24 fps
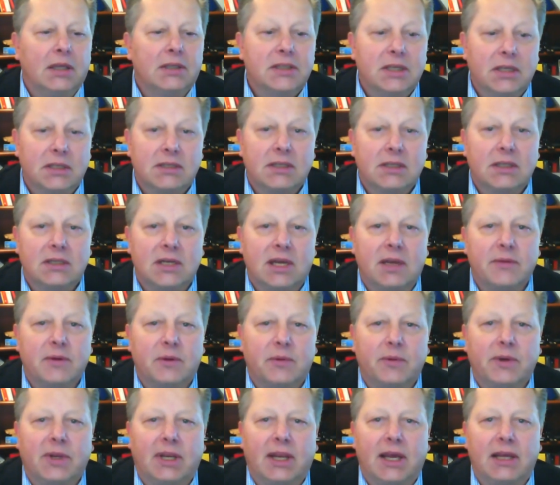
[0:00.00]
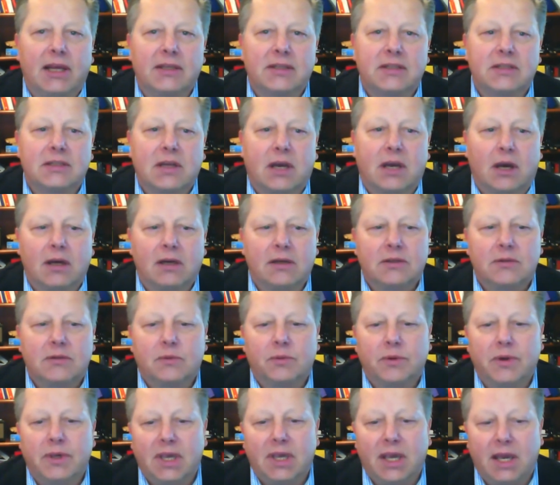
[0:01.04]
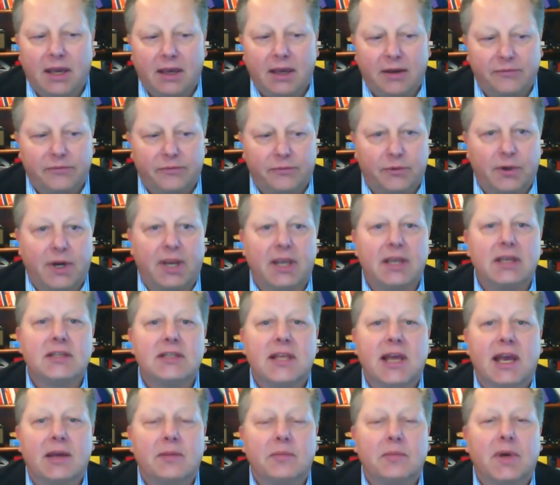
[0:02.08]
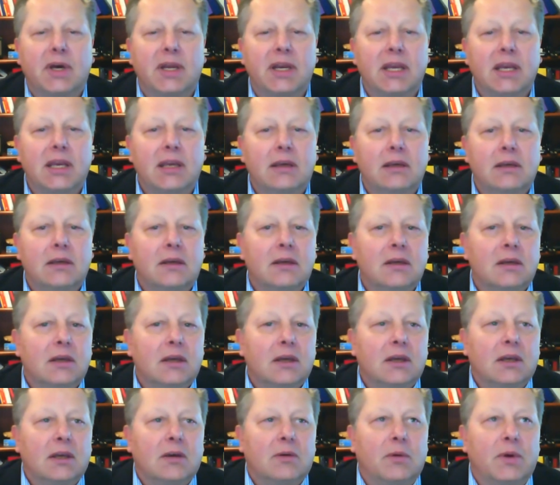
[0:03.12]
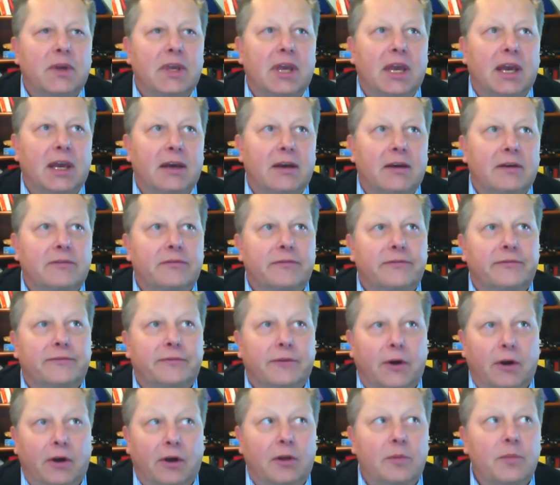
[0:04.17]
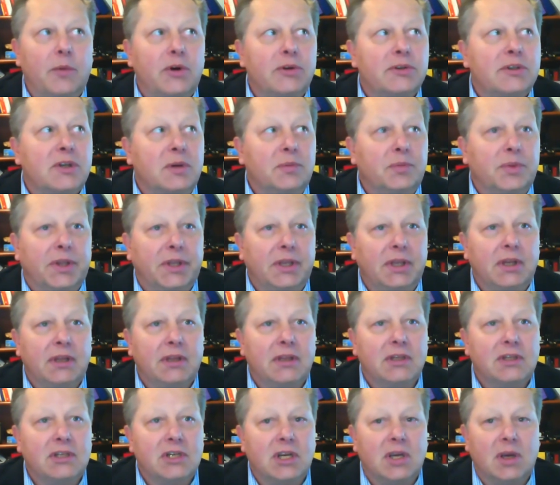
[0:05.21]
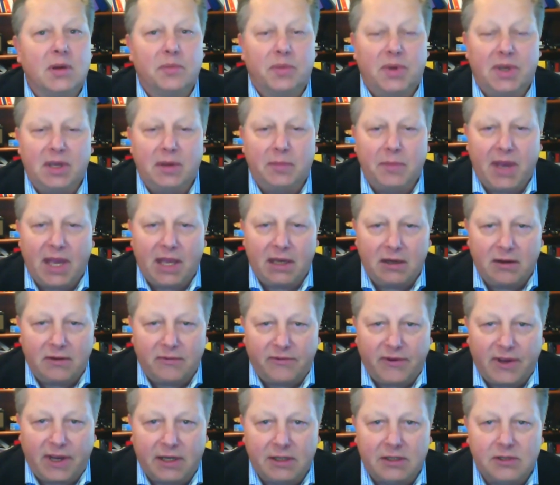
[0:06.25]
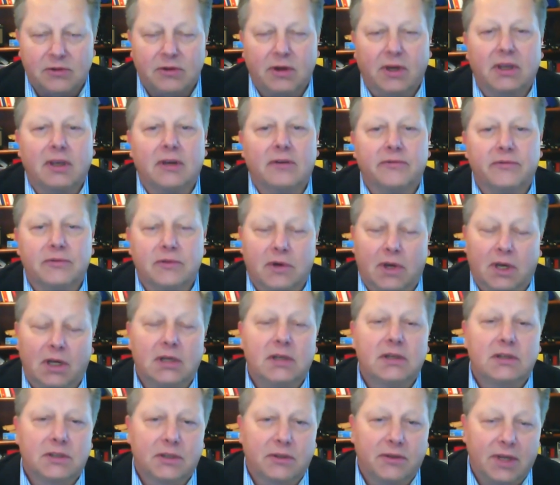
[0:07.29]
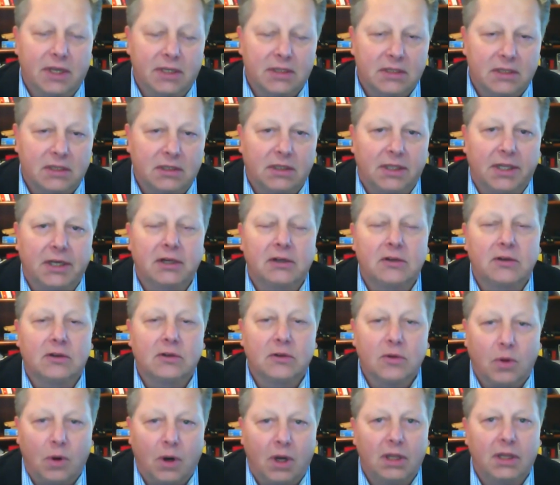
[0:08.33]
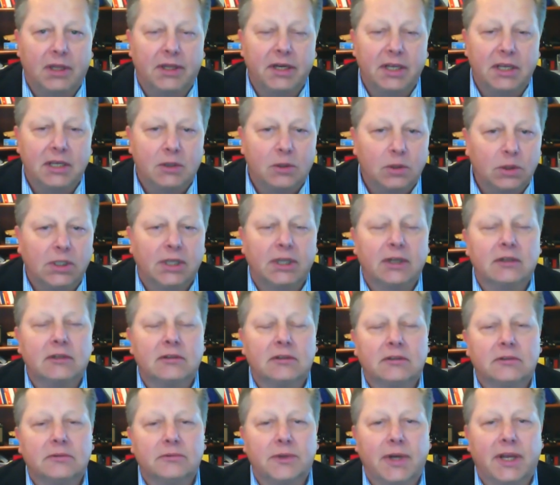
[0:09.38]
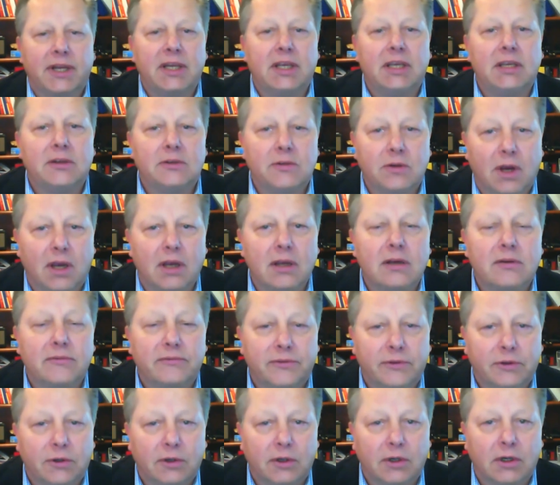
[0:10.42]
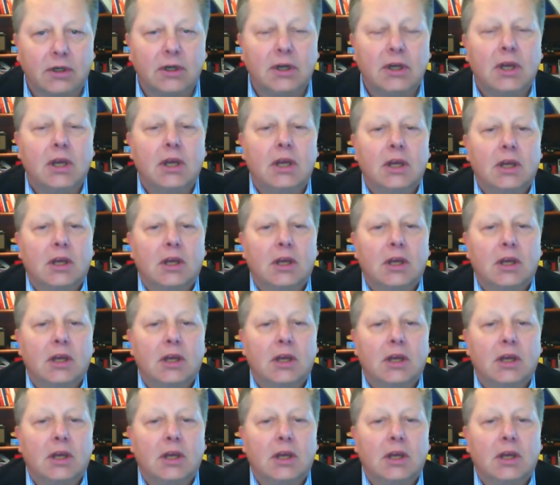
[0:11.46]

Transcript: Since the time that we last talked, we have raised that money. We have almost completed the GMP manufacturing of drugs. So that's clinical quality, clinical ready drug for